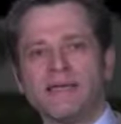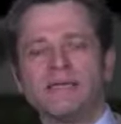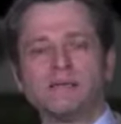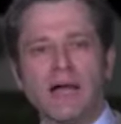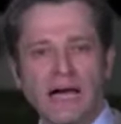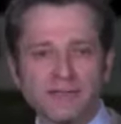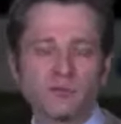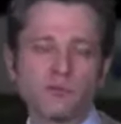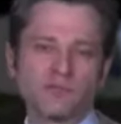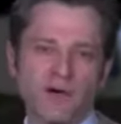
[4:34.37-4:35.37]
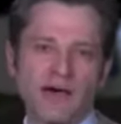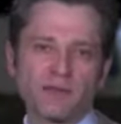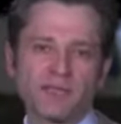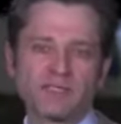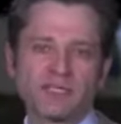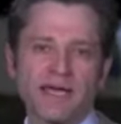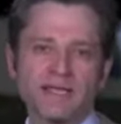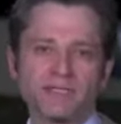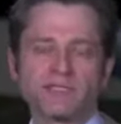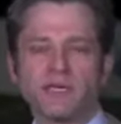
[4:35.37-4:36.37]
He lied to his father, he
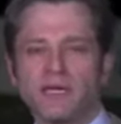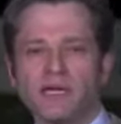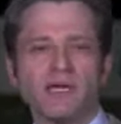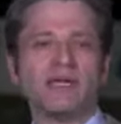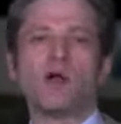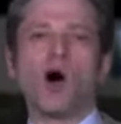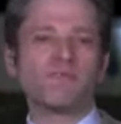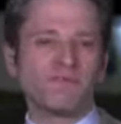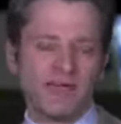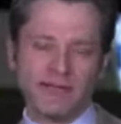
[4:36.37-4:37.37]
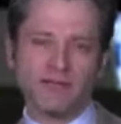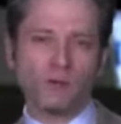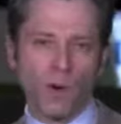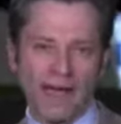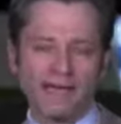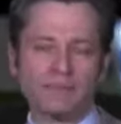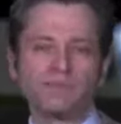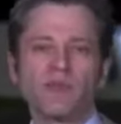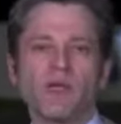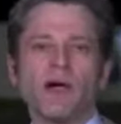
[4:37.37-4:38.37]
says, in an offhanded way.
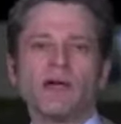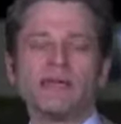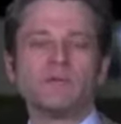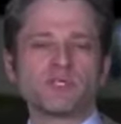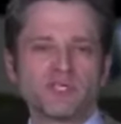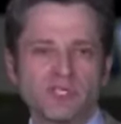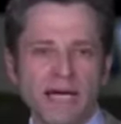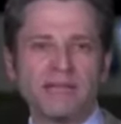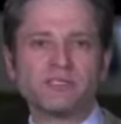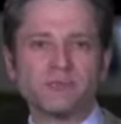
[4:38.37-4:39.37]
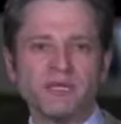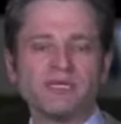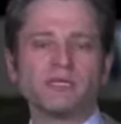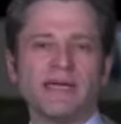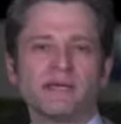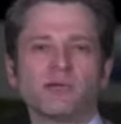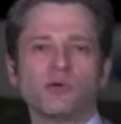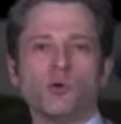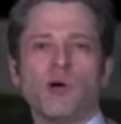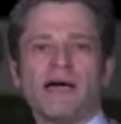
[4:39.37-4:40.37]
He was excited to meet Lene
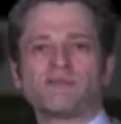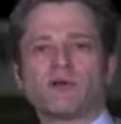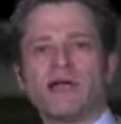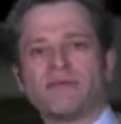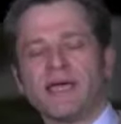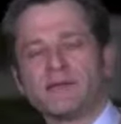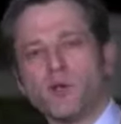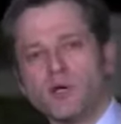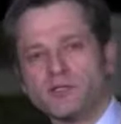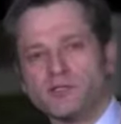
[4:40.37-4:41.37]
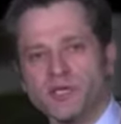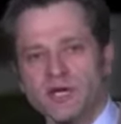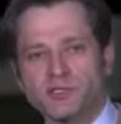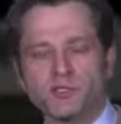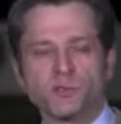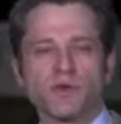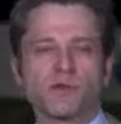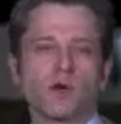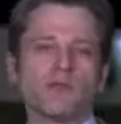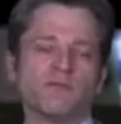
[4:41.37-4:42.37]
Kekua after having had long discussions with
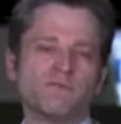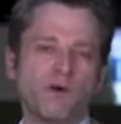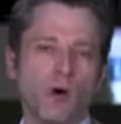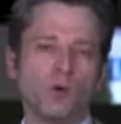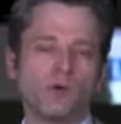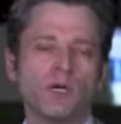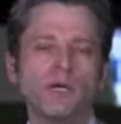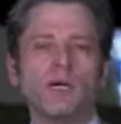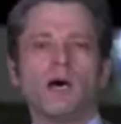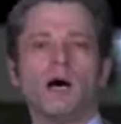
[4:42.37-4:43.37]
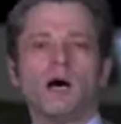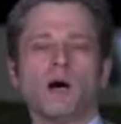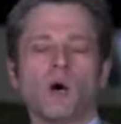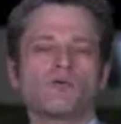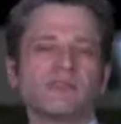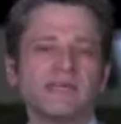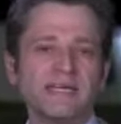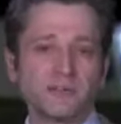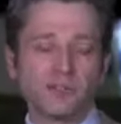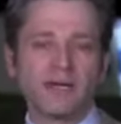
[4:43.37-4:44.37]
her on the phone, over the
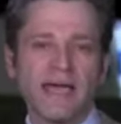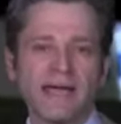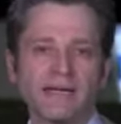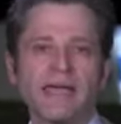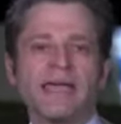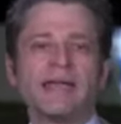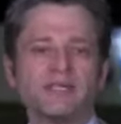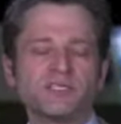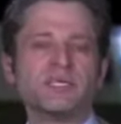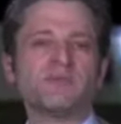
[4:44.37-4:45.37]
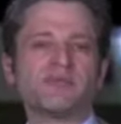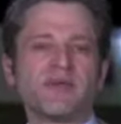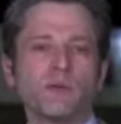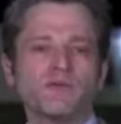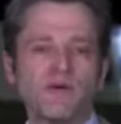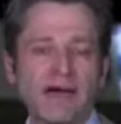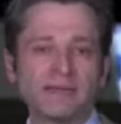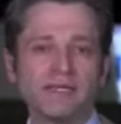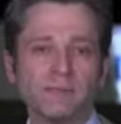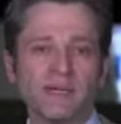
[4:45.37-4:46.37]
internet, and it seemed that they would
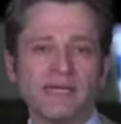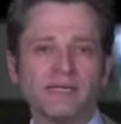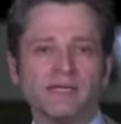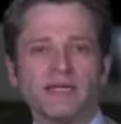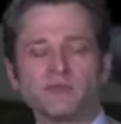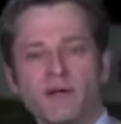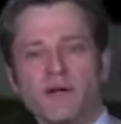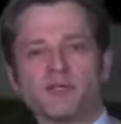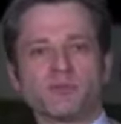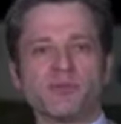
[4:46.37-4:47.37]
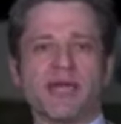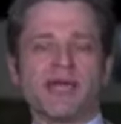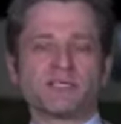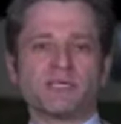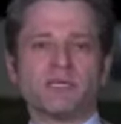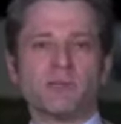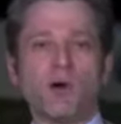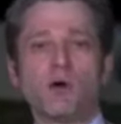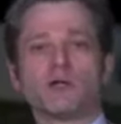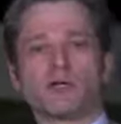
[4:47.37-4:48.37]
finally meet. And his parents had been asking him,
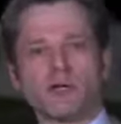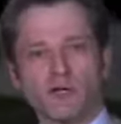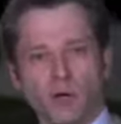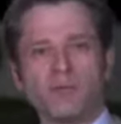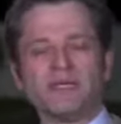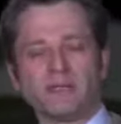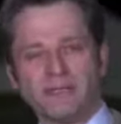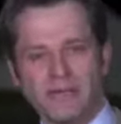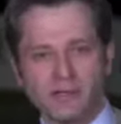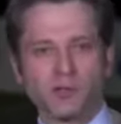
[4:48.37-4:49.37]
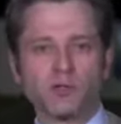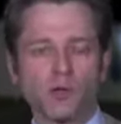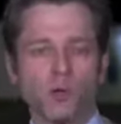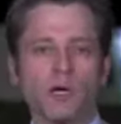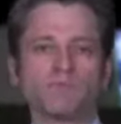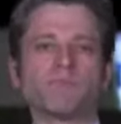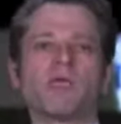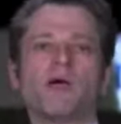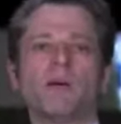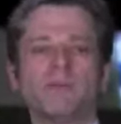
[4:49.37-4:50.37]
"Oh, you're going to go meet Lene Kekua."
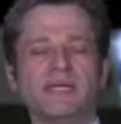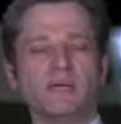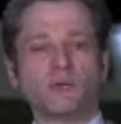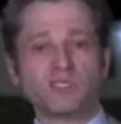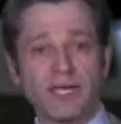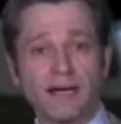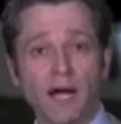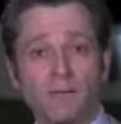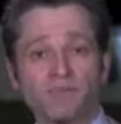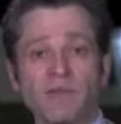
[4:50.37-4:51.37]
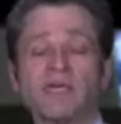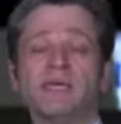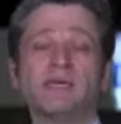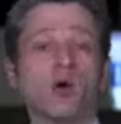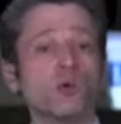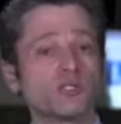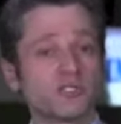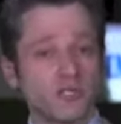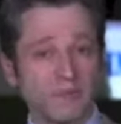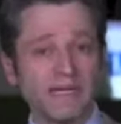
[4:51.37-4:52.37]
A meeting was set up. He goes
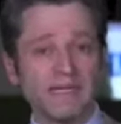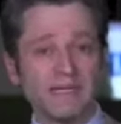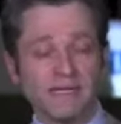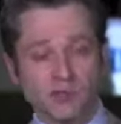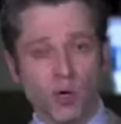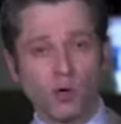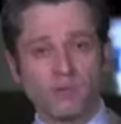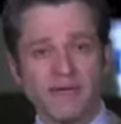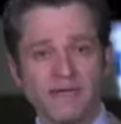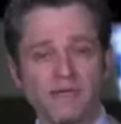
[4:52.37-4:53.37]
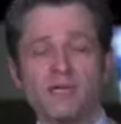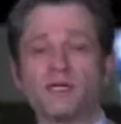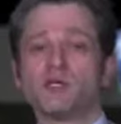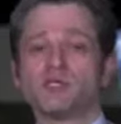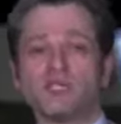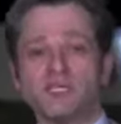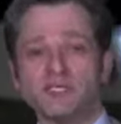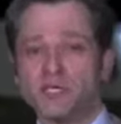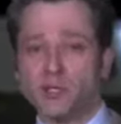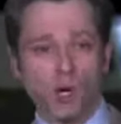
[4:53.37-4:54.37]
to the meeting. He told me
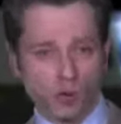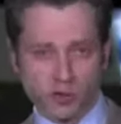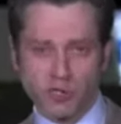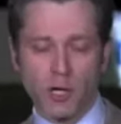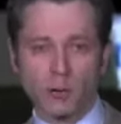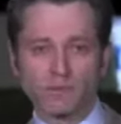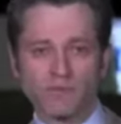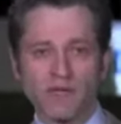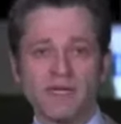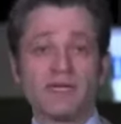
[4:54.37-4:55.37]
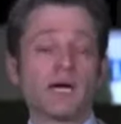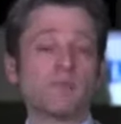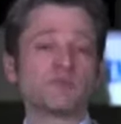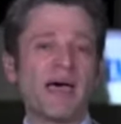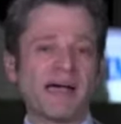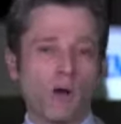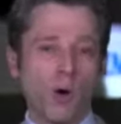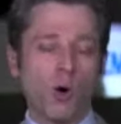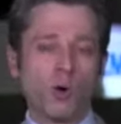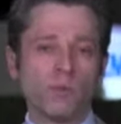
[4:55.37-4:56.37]
she's a no-show. He comes back
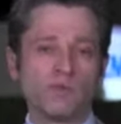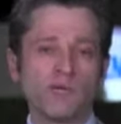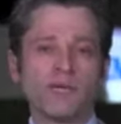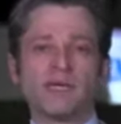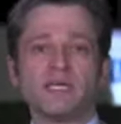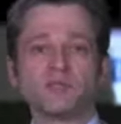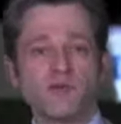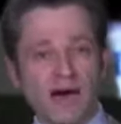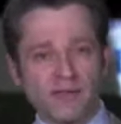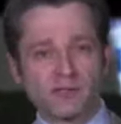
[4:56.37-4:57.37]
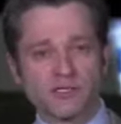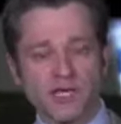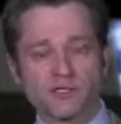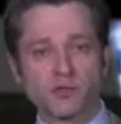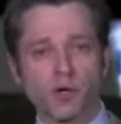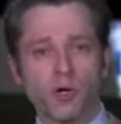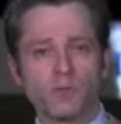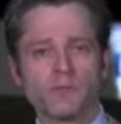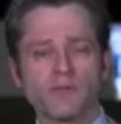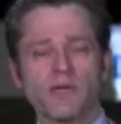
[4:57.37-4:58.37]
home. His father says to
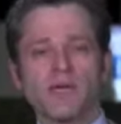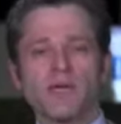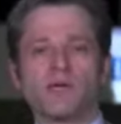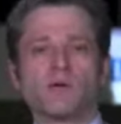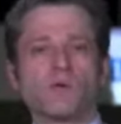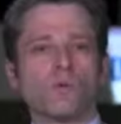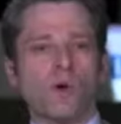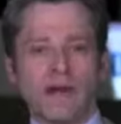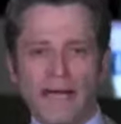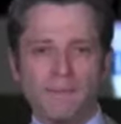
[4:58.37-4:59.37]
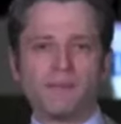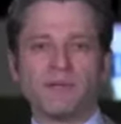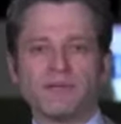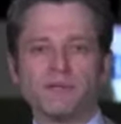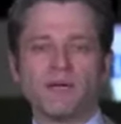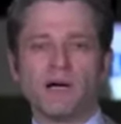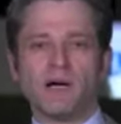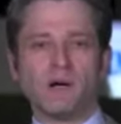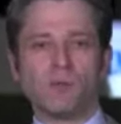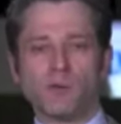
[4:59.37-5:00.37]
him, what happened?
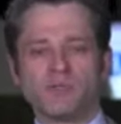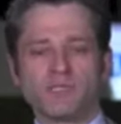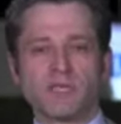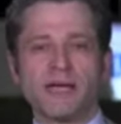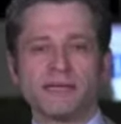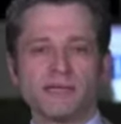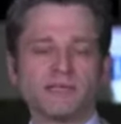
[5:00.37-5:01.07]
What was it like?